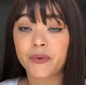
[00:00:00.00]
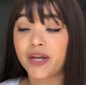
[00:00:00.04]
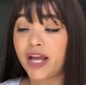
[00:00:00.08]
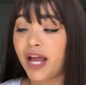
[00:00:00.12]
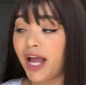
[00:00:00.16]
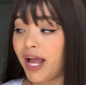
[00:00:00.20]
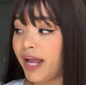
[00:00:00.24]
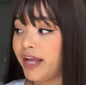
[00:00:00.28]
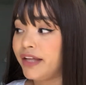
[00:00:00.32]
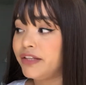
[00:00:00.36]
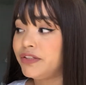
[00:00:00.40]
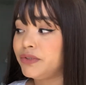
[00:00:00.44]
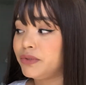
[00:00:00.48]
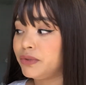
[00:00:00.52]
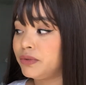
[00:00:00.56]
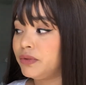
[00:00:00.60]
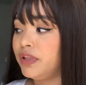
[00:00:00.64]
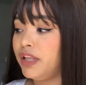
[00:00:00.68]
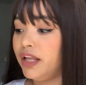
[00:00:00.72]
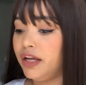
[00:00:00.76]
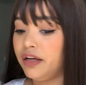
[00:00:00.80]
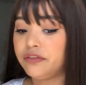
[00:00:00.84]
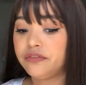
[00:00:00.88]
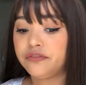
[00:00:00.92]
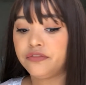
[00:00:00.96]
I do
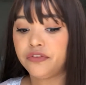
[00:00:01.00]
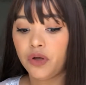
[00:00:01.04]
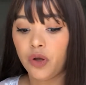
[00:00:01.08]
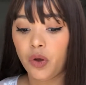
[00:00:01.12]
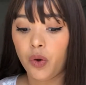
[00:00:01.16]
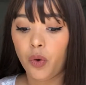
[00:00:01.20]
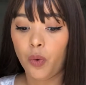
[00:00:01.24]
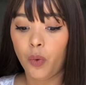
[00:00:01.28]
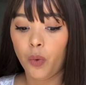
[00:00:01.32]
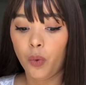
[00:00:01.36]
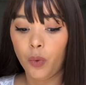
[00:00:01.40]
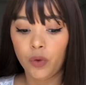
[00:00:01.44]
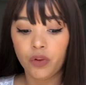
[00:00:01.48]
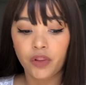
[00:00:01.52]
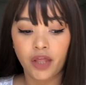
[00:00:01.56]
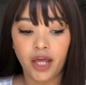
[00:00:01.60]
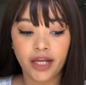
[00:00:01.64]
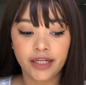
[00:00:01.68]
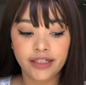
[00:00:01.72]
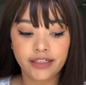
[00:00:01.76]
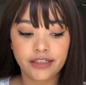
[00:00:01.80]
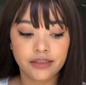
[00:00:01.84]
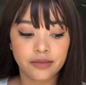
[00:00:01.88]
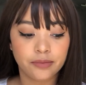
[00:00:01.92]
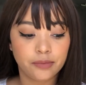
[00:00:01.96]
love all the
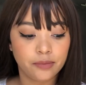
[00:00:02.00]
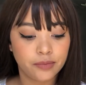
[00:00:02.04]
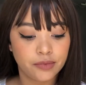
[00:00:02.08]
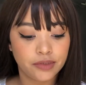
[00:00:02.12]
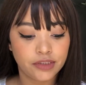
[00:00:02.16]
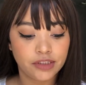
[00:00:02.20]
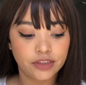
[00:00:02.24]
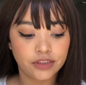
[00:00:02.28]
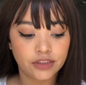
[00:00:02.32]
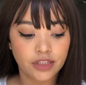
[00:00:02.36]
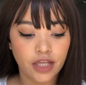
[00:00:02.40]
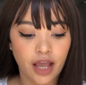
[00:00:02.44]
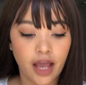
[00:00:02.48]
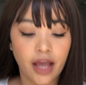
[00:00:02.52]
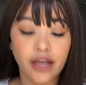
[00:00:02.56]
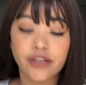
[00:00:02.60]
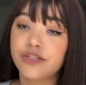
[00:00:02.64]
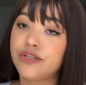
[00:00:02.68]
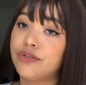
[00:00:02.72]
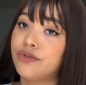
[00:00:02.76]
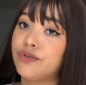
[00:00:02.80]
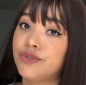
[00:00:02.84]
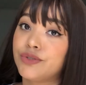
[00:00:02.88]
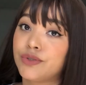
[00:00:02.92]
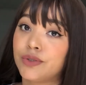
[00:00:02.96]
items
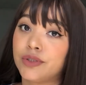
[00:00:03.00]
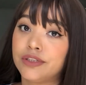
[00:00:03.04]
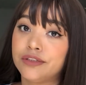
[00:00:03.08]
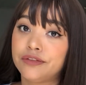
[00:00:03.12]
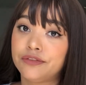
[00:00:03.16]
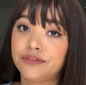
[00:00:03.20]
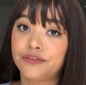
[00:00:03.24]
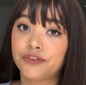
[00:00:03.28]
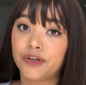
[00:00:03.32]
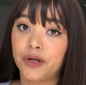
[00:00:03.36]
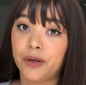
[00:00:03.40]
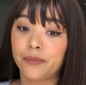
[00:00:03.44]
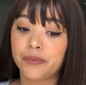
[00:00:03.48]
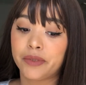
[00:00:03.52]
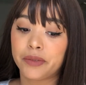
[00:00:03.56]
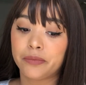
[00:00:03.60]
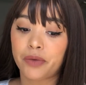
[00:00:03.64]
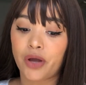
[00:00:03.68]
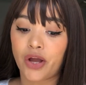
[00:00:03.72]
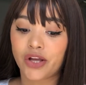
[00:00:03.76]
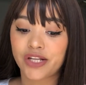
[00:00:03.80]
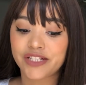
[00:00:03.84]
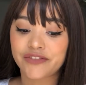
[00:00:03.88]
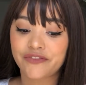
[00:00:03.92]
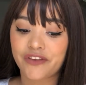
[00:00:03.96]
as usual from the
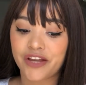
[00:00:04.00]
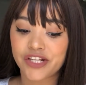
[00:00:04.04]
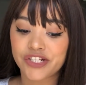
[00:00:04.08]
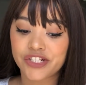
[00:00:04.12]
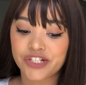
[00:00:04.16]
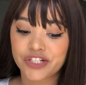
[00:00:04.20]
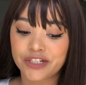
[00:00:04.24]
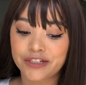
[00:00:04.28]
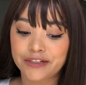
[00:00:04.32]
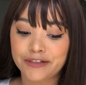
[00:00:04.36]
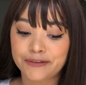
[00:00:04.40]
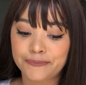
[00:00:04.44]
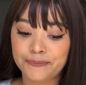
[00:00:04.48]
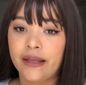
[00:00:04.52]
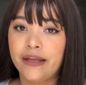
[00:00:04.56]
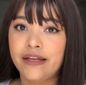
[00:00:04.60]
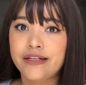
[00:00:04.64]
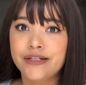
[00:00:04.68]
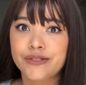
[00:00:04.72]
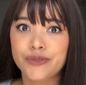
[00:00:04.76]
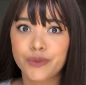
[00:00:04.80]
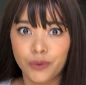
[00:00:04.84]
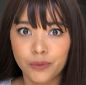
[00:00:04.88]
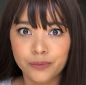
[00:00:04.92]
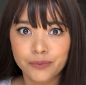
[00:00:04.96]
box fashion it
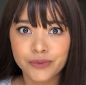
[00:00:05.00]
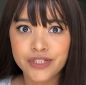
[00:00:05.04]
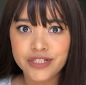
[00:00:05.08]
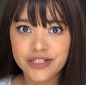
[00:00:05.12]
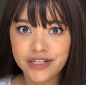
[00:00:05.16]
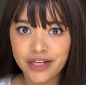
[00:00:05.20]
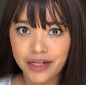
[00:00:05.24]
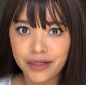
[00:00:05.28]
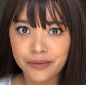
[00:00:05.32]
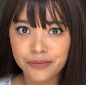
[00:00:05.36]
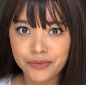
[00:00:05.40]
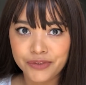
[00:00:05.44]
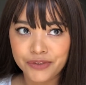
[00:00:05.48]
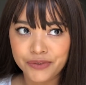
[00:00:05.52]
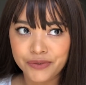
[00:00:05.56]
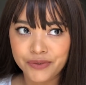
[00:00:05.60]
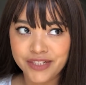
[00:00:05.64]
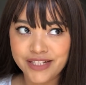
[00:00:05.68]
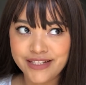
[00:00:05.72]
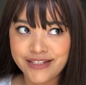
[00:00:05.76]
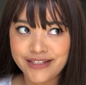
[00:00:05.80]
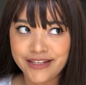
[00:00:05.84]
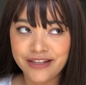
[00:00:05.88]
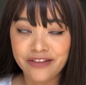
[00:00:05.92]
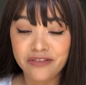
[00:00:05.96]
is almost time to
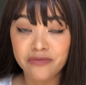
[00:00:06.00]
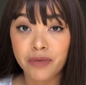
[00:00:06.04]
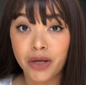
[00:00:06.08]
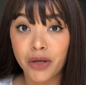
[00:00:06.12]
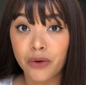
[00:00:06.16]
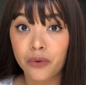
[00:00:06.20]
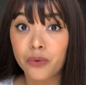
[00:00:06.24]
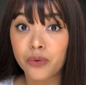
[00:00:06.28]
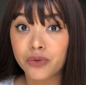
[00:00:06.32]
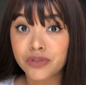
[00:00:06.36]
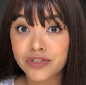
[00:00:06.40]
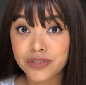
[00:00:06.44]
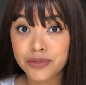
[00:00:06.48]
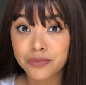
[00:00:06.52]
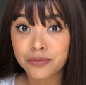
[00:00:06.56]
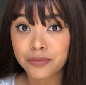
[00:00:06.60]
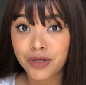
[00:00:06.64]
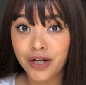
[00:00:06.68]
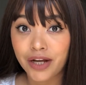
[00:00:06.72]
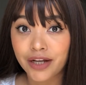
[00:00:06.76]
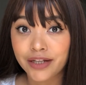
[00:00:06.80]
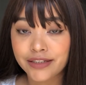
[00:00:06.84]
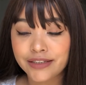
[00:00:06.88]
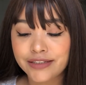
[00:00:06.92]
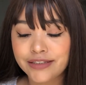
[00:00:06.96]
receive my autumn
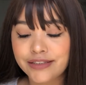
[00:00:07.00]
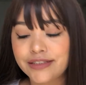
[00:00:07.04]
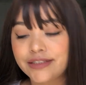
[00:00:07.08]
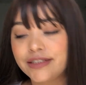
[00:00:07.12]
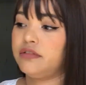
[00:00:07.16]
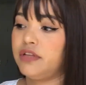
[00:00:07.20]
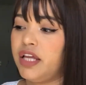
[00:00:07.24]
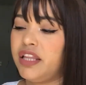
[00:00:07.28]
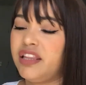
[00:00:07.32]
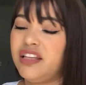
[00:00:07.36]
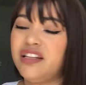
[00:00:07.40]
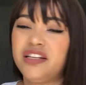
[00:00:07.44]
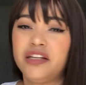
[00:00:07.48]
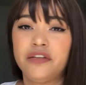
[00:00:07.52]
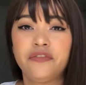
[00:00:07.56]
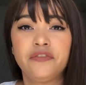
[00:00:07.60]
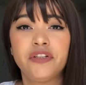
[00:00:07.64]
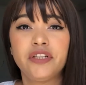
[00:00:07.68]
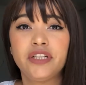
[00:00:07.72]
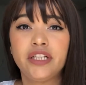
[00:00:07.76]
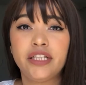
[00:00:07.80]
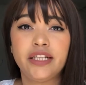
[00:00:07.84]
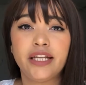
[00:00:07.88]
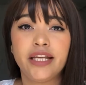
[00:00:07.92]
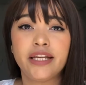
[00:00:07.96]
box i think
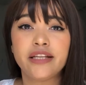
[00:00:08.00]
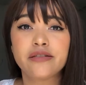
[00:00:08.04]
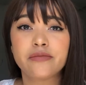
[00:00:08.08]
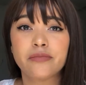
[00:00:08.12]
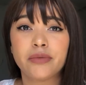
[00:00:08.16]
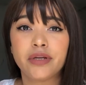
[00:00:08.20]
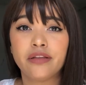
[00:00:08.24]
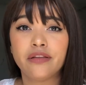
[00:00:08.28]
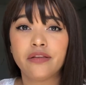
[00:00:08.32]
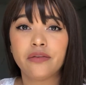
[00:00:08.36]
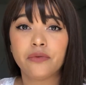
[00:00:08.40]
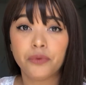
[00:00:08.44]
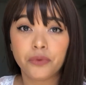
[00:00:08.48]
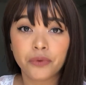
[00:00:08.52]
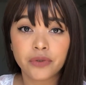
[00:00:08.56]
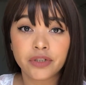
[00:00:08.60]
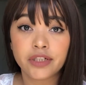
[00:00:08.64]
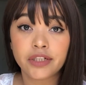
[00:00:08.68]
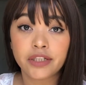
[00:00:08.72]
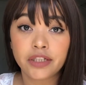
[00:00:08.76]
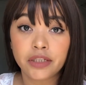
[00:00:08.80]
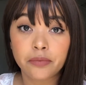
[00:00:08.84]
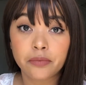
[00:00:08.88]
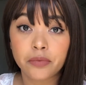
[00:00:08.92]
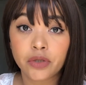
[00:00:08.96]
definitely next month or
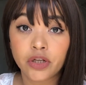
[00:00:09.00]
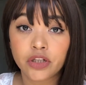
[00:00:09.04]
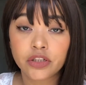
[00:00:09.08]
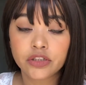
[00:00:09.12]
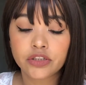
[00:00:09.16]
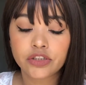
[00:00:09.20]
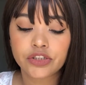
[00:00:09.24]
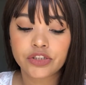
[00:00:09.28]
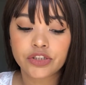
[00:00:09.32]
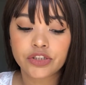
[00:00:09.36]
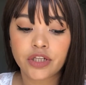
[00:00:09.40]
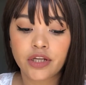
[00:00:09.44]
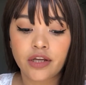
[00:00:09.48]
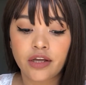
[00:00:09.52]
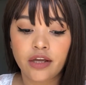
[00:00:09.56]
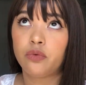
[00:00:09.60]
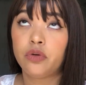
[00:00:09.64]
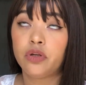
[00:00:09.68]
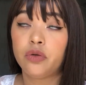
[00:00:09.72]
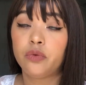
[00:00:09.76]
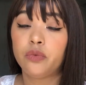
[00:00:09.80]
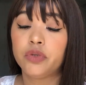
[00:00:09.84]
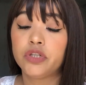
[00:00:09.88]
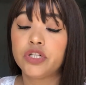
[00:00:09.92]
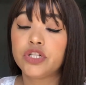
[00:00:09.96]
early march
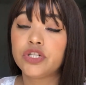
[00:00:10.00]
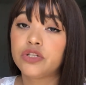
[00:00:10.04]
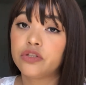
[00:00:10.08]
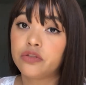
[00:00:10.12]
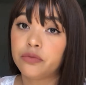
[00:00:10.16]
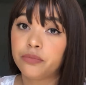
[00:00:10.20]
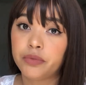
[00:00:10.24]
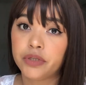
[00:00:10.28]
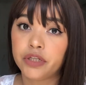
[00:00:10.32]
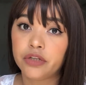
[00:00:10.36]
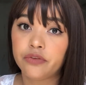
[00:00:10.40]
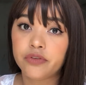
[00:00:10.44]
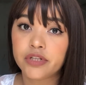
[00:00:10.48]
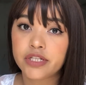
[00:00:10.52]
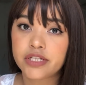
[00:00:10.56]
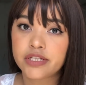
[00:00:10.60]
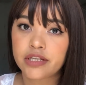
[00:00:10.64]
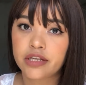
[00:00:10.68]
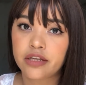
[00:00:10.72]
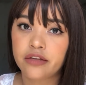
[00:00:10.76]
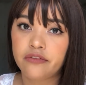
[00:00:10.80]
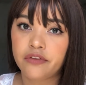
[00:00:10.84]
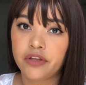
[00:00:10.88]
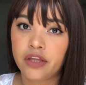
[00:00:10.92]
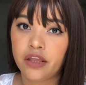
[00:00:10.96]
when we should be
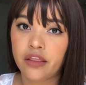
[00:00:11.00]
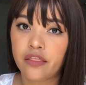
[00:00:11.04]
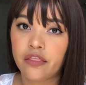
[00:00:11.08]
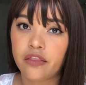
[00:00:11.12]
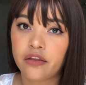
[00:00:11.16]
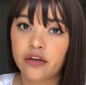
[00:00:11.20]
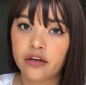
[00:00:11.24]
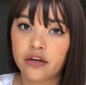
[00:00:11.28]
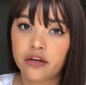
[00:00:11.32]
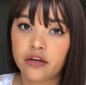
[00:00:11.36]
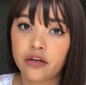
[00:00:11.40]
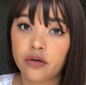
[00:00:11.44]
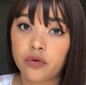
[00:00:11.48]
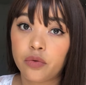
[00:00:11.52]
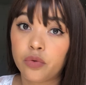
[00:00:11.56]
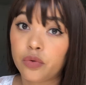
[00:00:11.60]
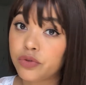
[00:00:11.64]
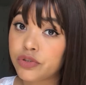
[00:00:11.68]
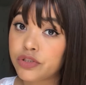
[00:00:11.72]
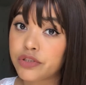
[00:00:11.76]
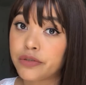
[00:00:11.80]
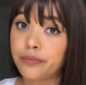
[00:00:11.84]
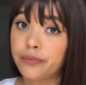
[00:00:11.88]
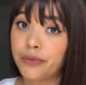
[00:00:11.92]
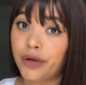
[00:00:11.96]
receiving the
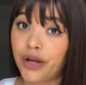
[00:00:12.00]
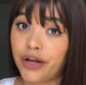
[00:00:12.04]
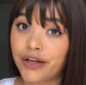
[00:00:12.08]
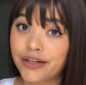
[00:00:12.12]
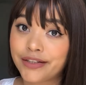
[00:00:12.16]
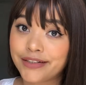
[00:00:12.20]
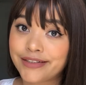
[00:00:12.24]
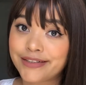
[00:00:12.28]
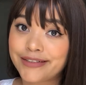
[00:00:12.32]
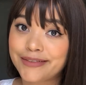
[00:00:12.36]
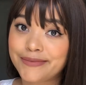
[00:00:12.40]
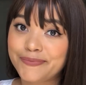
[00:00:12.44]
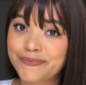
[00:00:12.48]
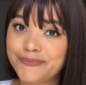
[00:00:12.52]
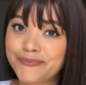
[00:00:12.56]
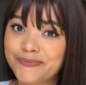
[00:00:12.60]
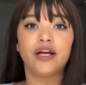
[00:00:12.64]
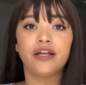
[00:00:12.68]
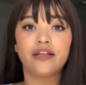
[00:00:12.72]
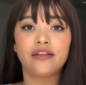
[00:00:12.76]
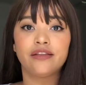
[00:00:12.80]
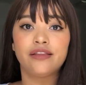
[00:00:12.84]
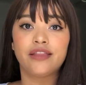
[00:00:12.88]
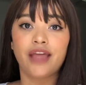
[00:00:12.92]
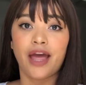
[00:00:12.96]
autumn box
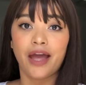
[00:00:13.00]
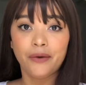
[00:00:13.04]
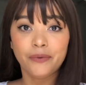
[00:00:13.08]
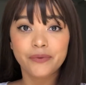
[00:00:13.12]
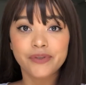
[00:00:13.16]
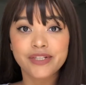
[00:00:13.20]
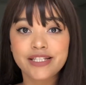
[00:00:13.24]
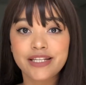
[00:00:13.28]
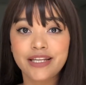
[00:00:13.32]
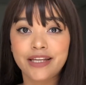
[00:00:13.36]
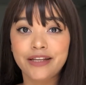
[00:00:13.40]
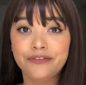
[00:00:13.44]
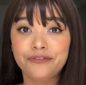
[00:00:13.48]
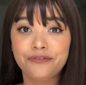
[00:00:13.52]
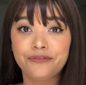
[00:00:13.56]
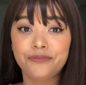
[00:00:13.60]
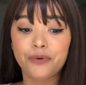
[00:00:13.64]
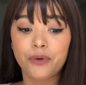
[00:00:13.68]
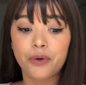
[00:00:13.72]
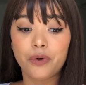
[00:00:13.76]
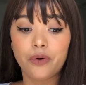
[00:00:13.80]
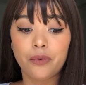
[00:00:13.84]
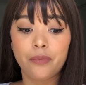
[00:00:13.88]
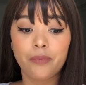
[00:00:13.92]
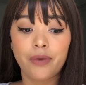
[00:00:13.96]
that was it
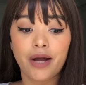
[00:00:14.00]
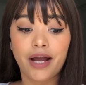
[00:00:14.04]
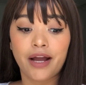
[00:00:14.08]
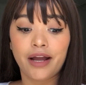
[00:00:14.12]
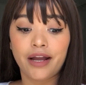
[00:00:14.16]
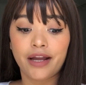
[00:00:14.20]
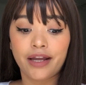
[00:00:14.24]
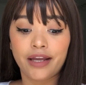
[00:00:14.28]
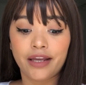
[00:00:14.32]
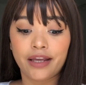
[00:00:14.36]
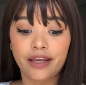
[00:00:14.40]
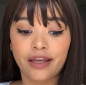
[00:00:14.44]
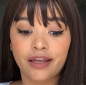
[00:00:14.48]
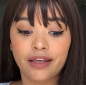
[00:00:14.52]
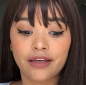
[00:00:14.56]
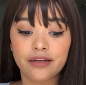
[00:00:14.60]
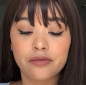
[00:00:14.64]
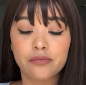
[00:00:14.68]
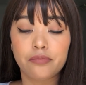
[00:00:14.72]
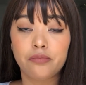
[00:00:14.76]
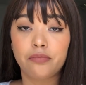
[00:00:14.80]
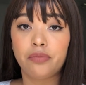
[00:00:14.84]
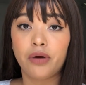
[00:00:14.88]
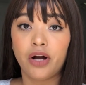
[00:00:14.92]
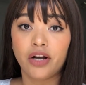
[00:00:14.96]
for my
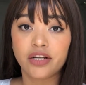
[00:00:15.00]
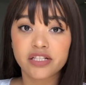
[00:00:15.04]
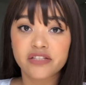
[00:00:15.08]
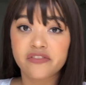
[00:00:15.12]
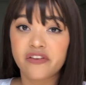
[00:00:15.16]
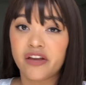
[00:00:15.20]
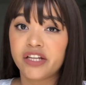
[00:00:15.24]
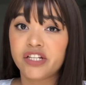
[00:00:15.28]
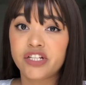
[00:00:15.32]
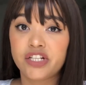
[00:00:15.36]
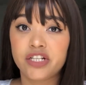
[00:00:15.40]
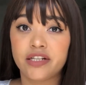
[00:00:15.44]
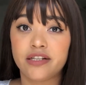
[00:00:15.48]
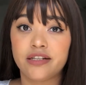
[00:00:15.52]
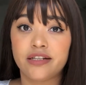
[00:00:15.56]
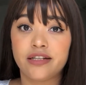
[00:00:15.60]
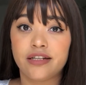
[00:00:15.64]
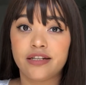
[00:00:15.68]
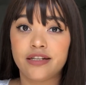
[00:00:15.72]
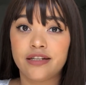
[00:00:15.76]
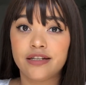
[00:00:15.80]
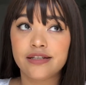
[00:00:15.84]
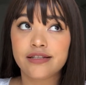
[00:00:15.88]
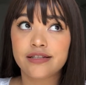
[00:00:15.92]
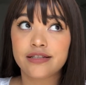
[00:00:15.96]
box
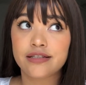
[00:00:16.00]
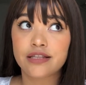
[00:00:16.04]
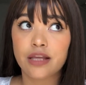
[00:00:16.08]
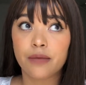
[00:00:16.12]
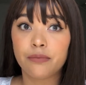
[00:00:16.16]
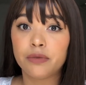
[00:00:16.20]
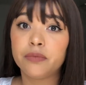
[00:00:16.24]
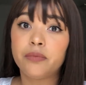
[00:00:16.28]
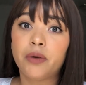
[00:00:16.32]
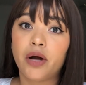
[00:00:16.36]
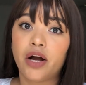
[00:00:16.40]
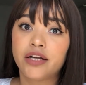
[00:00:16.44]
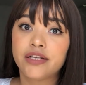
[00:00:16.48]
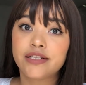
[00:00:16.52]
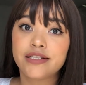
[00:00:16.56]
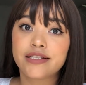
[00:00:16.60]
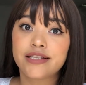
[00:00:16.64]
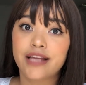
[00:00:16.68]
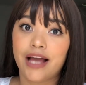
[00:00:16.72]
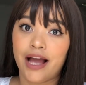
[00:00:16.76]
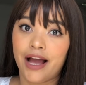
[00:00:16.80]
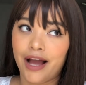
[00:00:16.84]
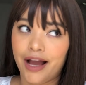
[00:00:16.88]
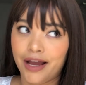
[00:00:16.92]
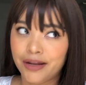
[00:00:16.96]
fashion summer
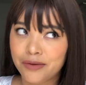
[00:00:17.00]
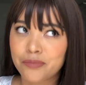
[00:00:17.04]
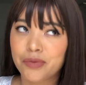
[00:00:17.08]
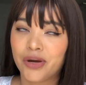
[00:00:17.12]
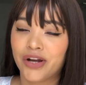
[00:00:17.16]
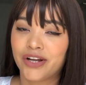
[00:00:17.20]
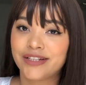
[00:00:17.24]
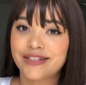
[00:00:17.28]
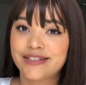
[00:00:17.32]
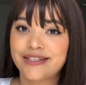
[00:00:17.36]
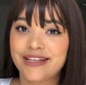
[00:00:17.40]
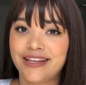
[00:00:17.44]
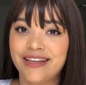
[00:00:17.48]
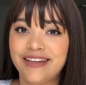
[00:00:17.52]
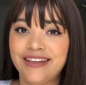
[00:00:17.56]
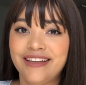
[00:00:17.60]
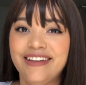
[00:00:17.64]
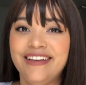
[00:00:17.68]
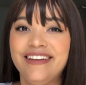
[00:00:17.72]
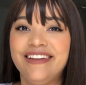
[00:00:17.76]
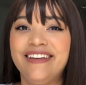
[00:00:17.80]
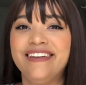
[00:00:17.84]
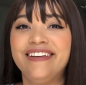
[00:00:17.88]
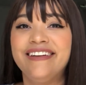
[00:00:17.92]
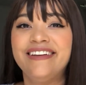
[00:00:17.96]
box
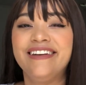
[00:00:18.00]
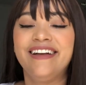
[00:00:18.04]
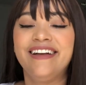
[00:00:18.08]
unboxing